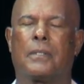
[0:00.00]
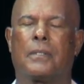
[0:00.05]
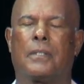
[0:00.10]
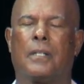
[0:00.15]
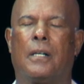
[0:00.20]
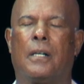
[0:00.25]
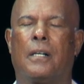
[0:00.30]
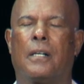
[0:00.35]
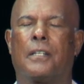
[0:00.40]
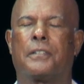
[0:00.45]

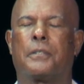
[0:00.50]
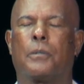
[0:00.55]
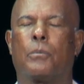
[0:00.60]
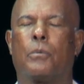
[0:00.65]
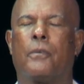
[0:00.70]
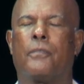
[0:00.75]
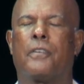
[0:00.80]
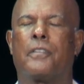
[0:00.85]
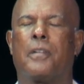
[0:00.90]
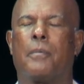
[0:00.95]
tongue at the
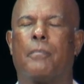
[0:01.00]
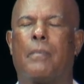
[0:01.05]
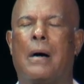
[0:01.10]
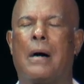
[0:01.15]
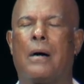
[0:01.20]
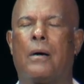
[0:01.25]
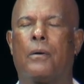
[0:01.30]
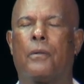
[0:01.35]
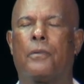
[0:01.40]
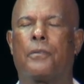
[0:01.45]
roof of the
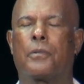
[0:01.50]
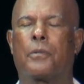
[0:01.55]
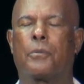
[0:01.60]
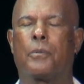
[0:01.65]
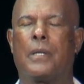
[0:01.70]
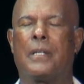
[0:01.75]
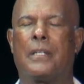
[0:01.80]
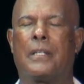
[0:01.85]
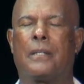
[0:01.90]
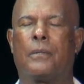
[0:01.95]
mouth,
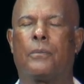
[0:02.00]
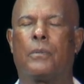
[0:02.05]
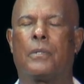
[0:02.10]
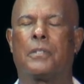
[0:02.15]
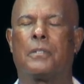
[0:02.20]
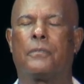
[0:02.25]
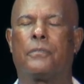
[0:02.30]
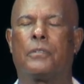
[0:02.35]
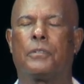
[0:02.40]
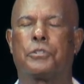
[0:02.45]
creating a
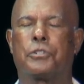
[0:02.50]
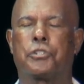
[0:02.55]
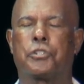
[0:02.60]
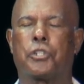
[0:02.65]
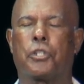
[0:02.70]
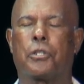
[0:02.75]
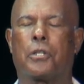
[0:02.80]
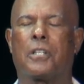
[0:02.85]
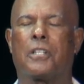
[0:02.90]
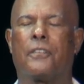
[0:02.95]
wonderful
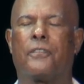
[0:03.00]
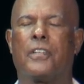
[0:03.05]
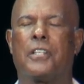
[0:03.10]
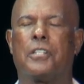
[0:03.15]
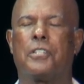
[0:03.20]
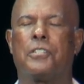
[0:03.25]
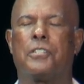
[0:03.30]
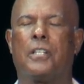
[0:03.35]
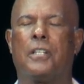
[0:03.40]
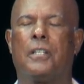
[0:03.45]
circuit of
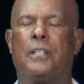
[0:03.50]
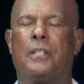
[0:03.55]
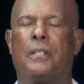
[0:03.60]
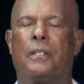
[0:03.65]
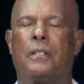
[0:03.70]
energy.